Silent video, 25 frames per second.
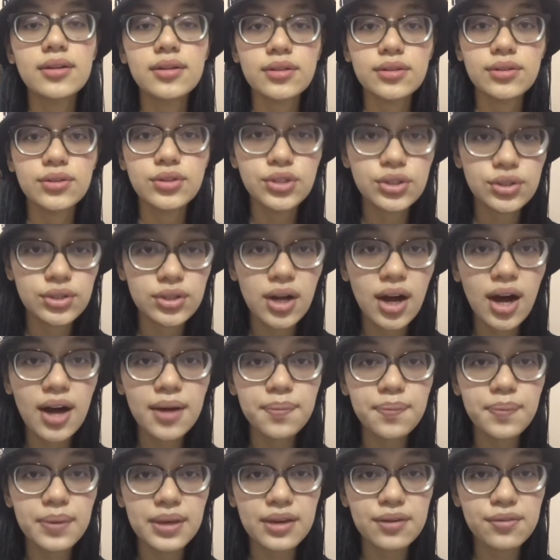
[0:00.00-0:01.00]
Do
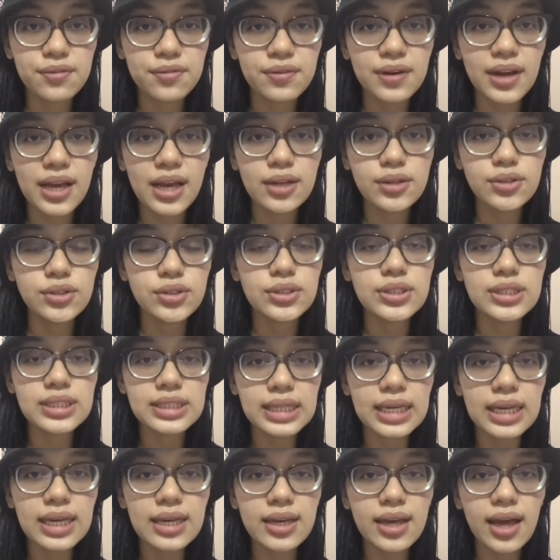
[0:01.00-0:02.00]
not be afraid to
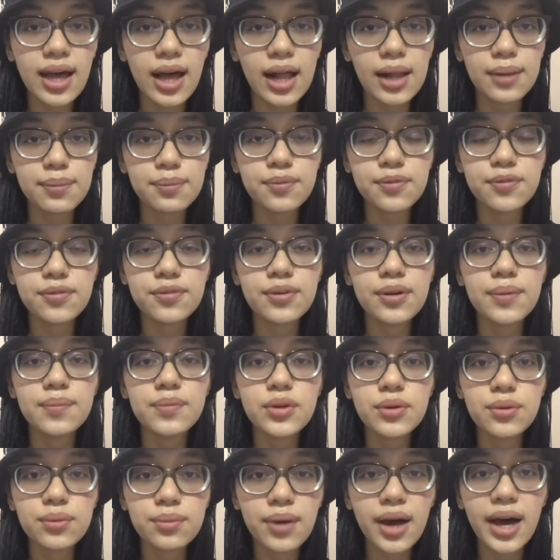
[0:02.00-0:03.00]
seek help from the
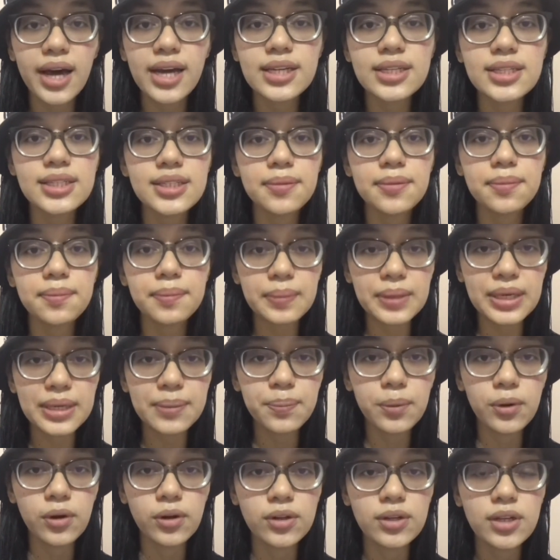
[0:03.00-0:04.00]
right
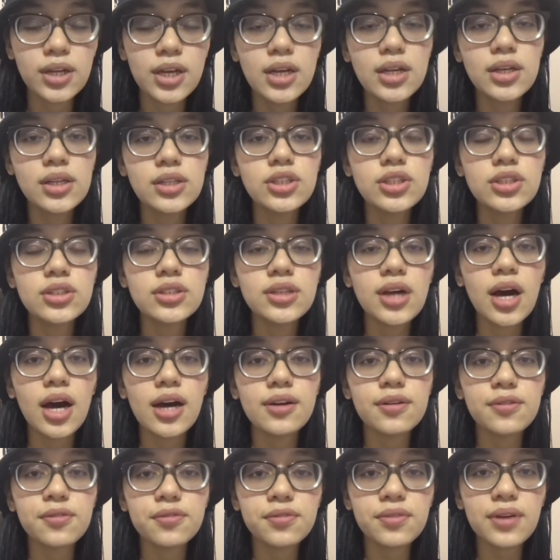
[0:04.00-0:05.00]
people. Do not
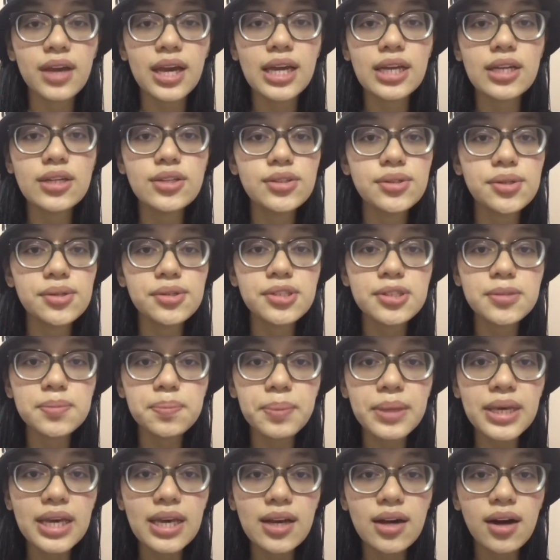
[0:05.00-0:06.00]
afraid to
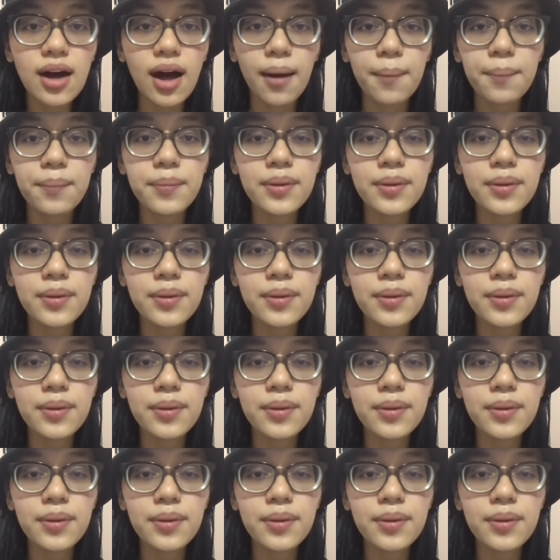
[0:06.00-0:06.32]
speak up.